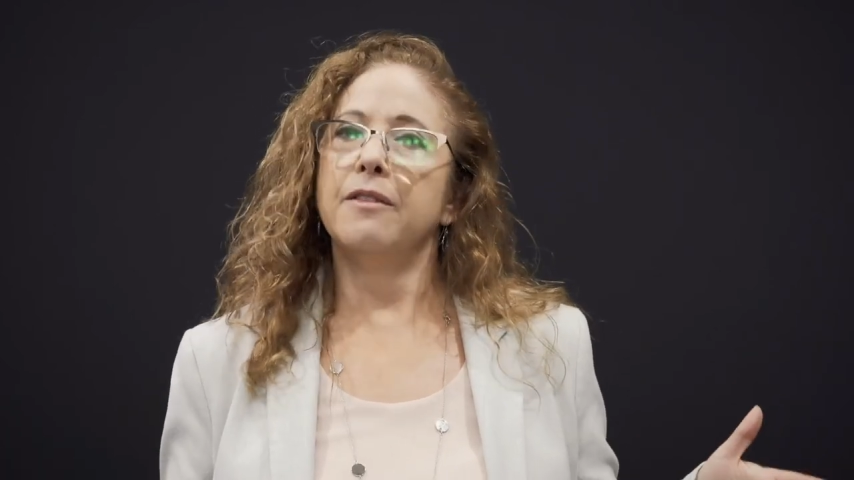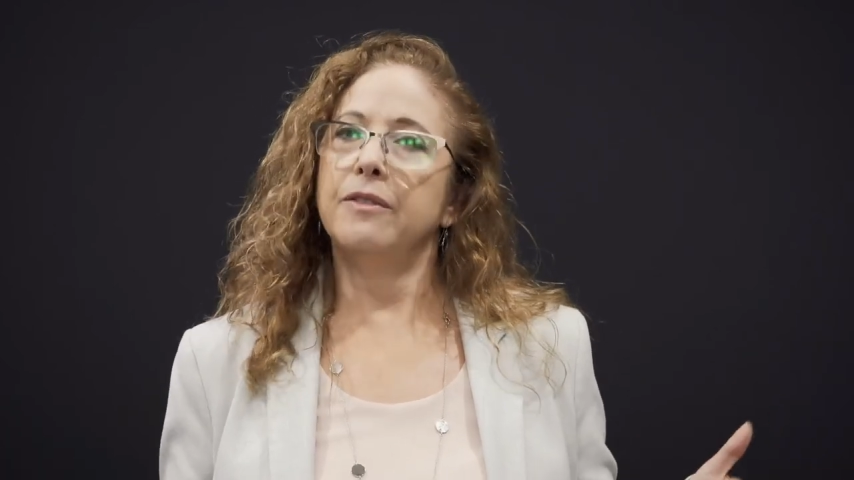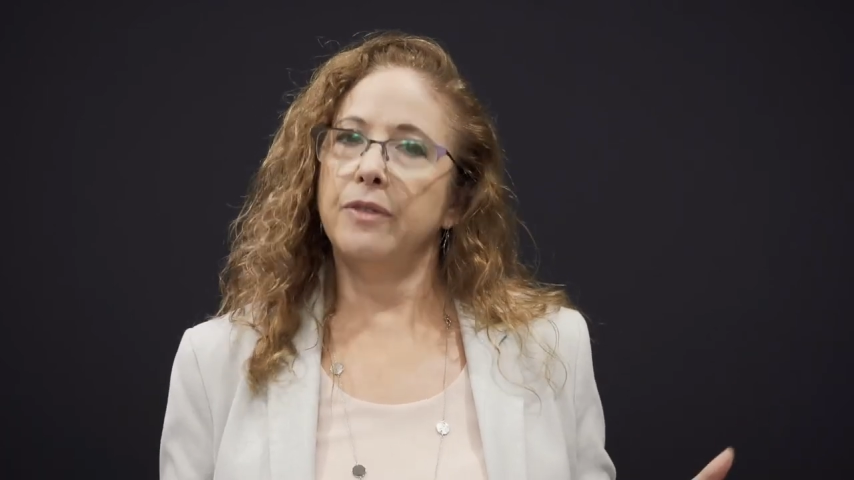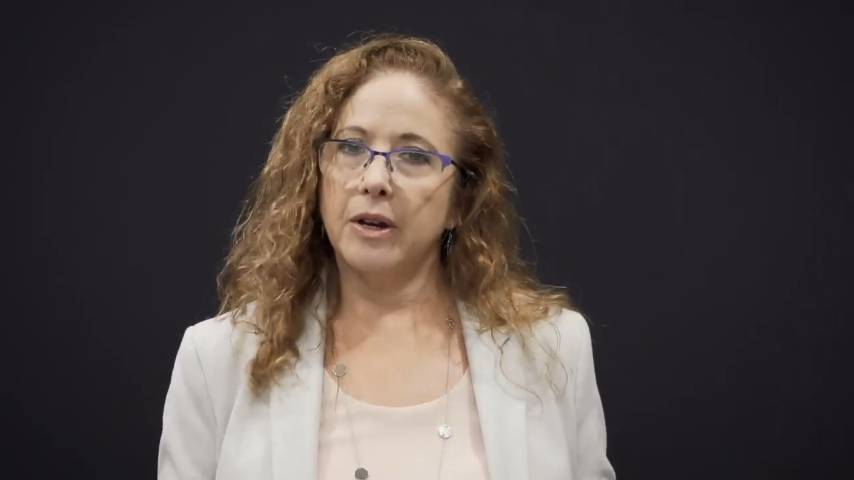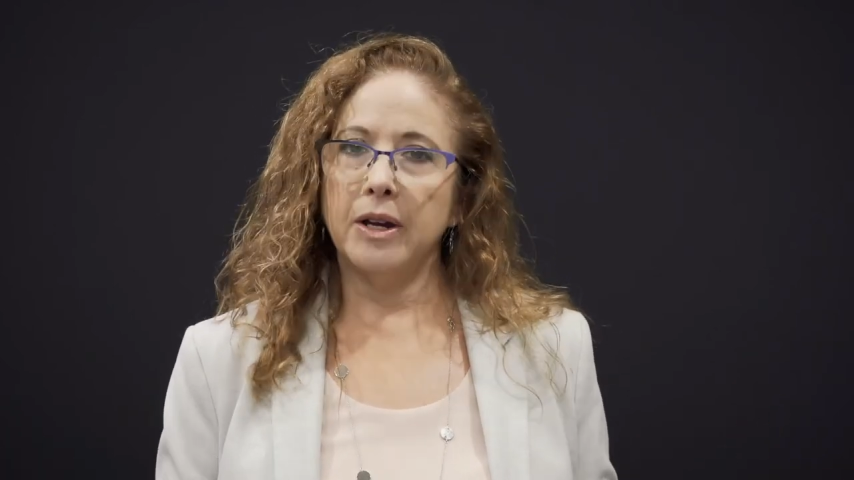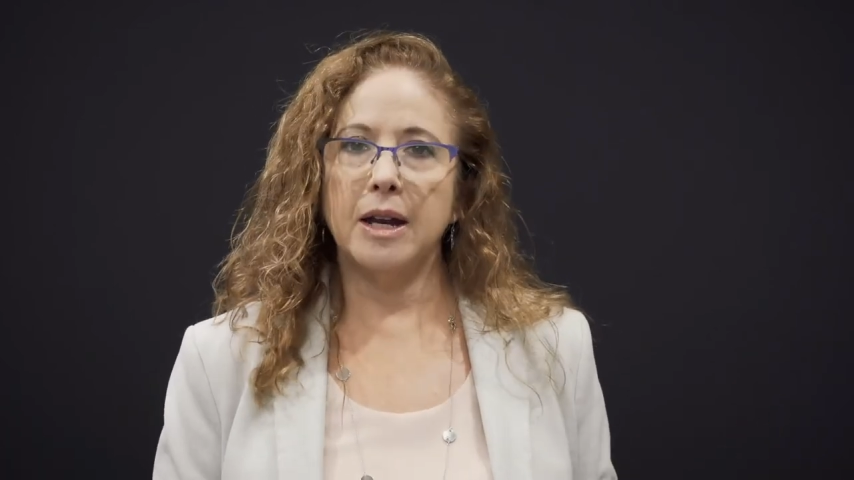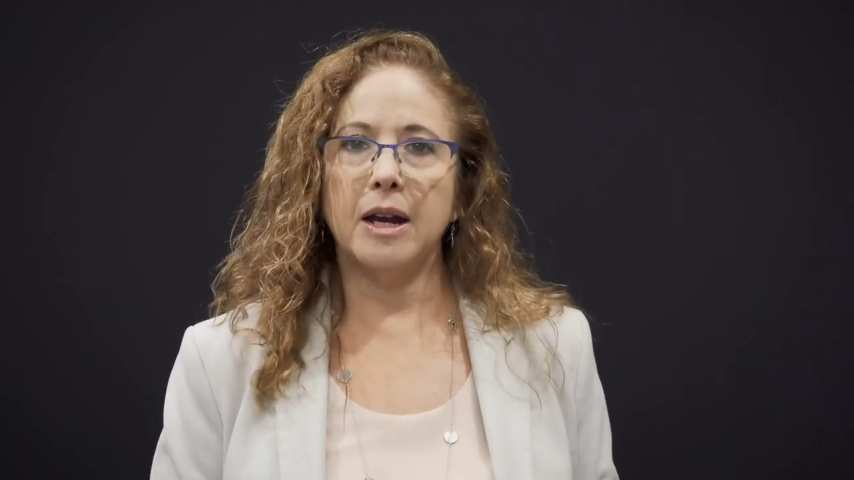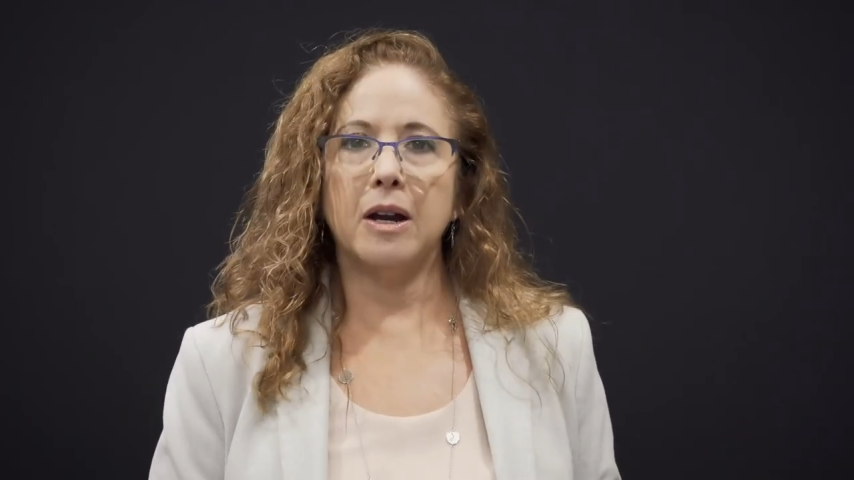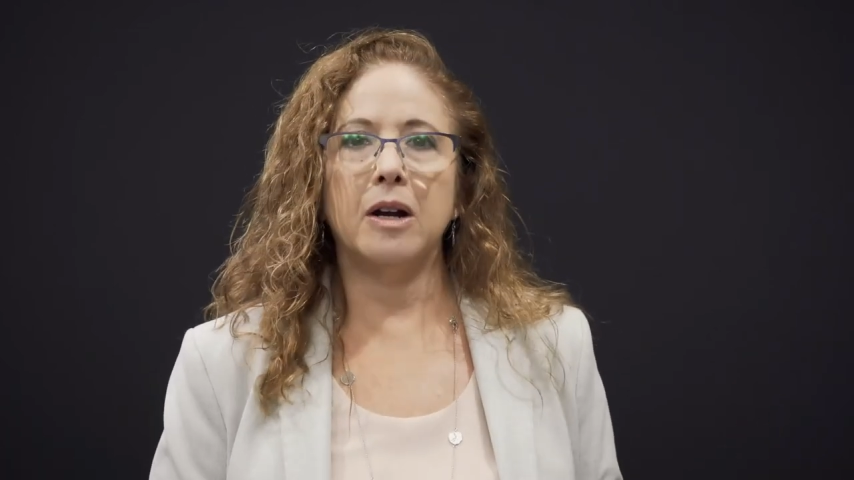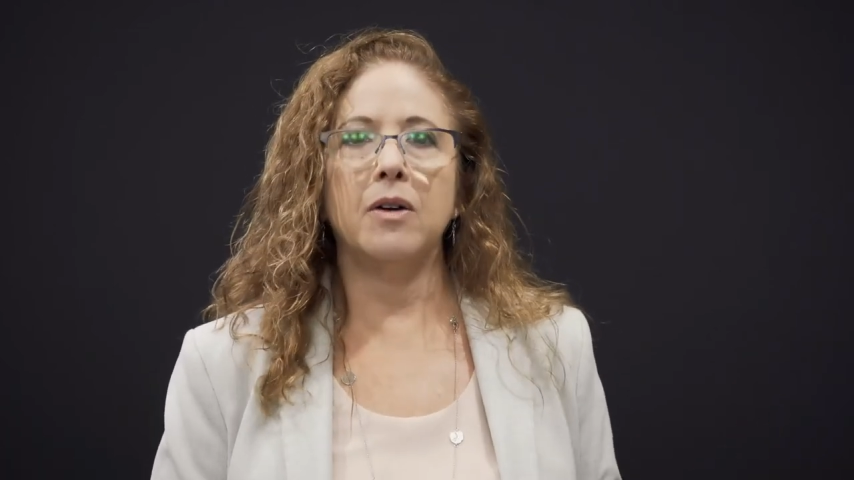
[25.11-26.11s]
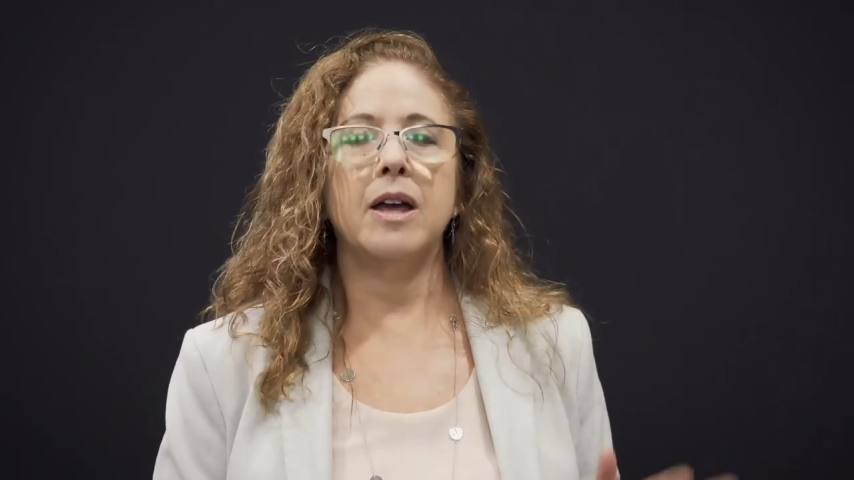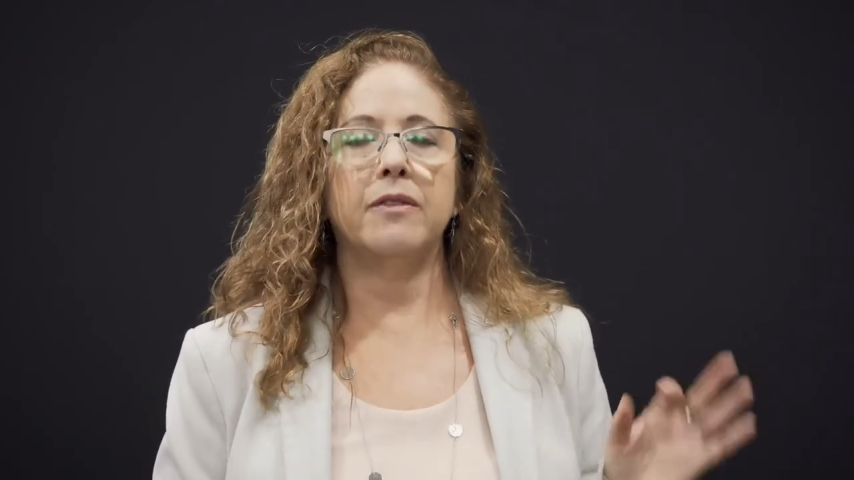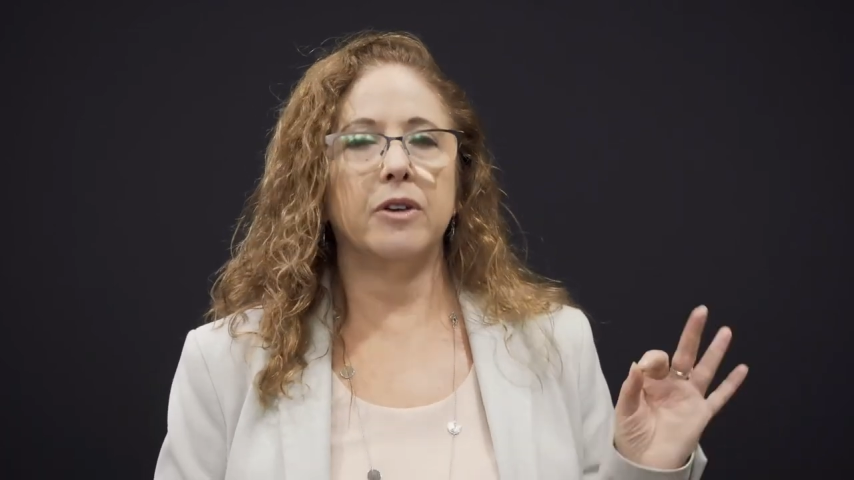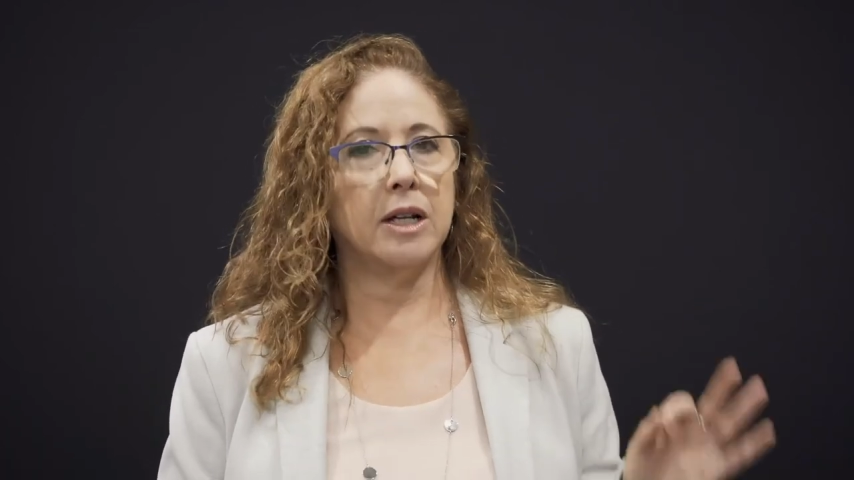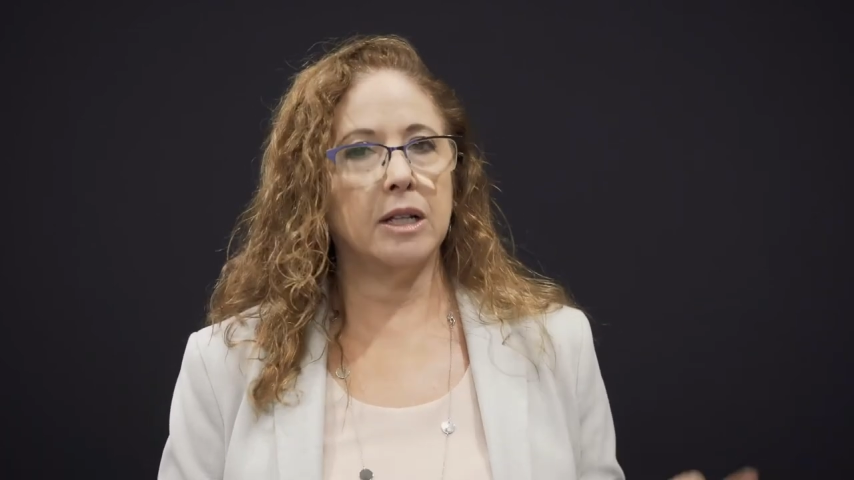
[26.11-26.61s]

very narrow, very